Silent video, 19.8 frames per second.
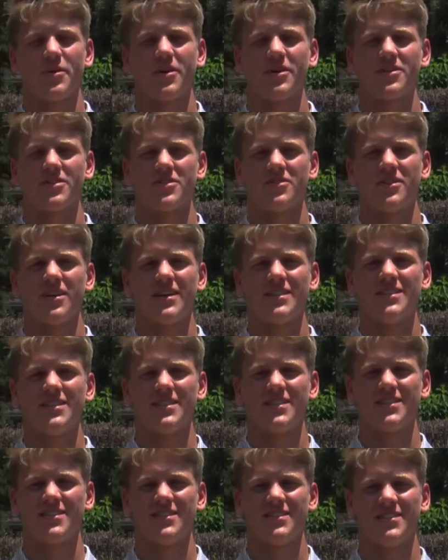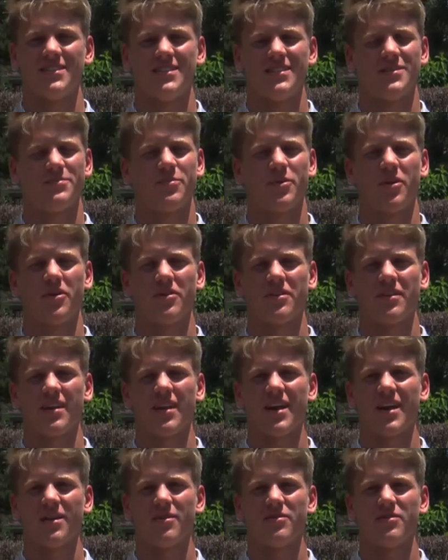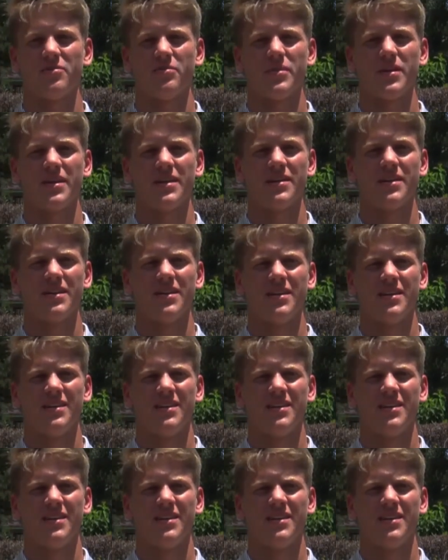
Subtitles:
personal. It's part of the game to me.